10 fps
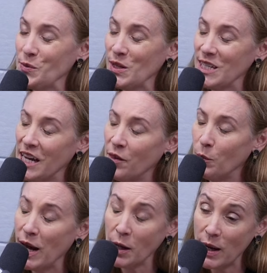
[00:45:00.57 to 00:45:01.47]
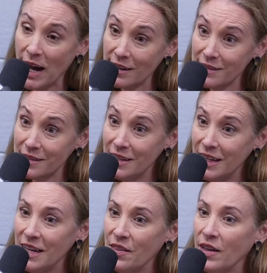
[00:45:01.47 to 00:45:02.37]
us put together backpacks
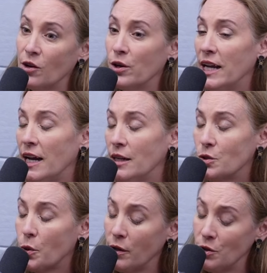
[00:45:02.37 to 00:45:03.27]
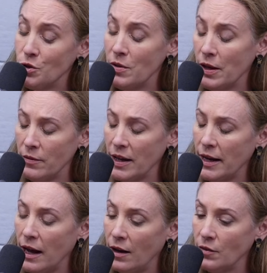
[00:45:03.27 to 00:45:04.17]
that create toilet that,
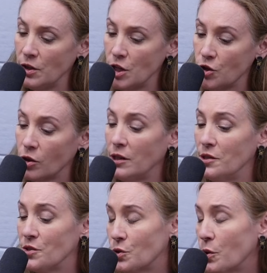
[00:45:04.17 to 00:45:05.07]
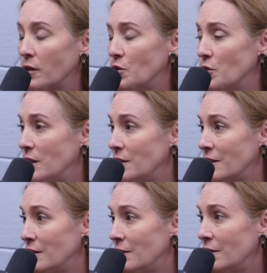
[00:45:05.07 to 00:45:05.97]
that have a change of clothes and
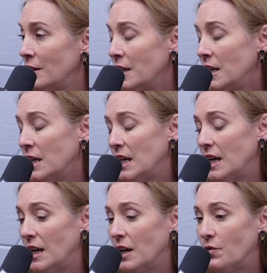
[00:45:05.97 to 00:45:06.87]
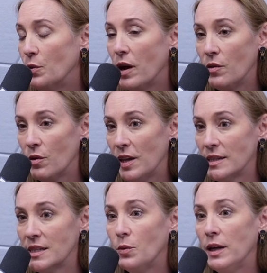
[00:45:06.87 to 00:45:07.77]
toiletries and uh, a few other
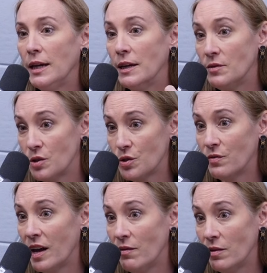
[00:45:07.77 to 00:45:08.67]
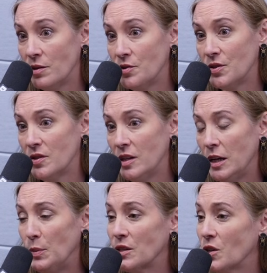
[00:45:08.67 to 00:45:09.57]
things that we give to survivors
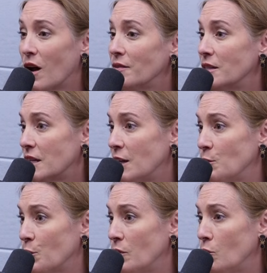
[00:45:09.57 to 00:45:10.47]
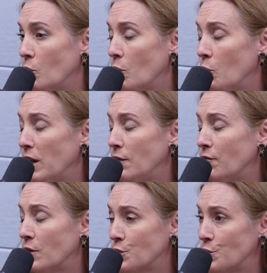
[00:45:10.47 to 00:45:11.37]
and eh, because oftentimes when when we
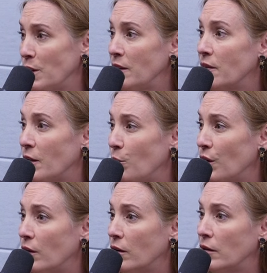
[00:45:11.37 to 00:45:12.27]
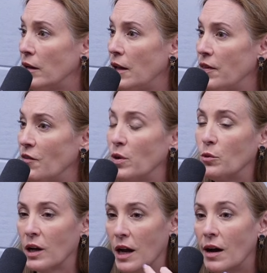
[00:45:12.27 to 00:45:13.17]
first meet them they're they've
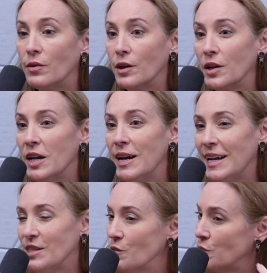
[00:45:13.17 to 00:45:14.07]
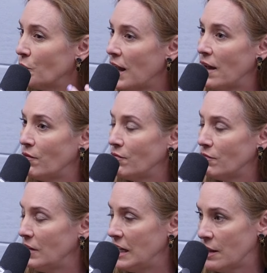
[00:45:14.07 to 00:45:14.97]
been recovered and so don't have
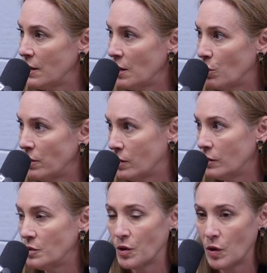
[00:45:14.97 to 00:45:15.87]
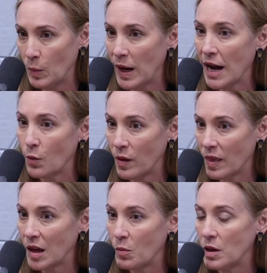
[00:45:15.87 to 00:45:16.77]
anything but the clothes on their back
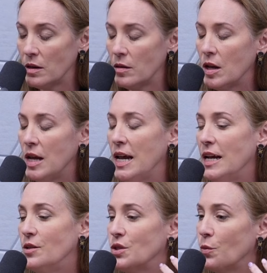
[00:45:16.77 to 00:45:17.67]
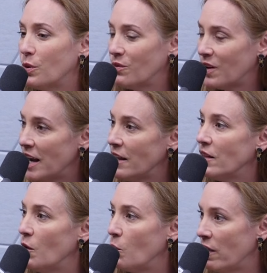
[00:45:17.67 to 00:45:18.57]
with them and and so
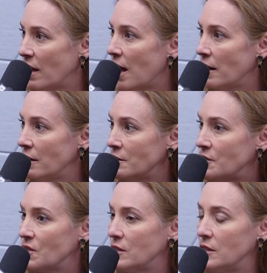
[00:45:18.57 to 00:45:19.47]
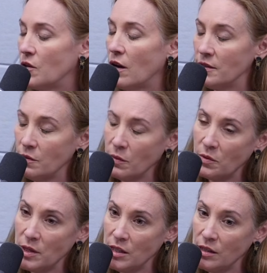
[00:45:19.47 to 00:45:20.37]
providing them with that is is often
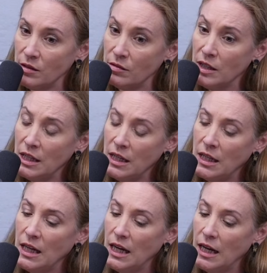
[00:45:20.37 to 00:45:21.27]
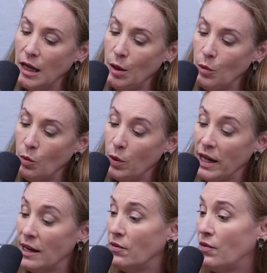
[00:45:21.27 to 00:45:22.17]
what we do um,
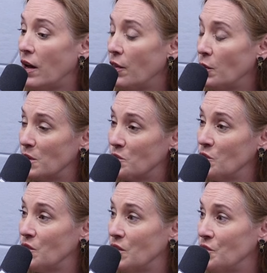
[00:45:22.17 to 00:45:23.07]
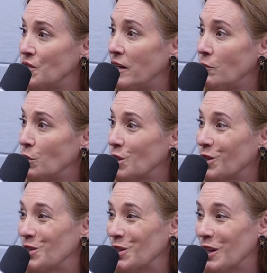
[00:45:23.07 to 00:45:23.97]
we have other businesses that
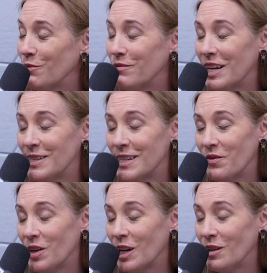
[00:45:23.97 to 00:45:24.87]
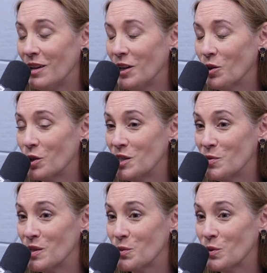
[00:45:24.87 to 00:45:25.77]
particularly during thanksgiving and, and
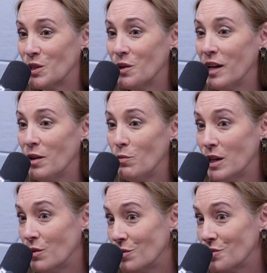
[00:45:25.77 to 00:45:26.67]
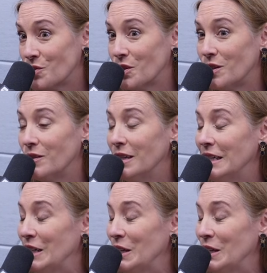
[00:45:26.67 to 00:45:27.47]
christmas will donate meals or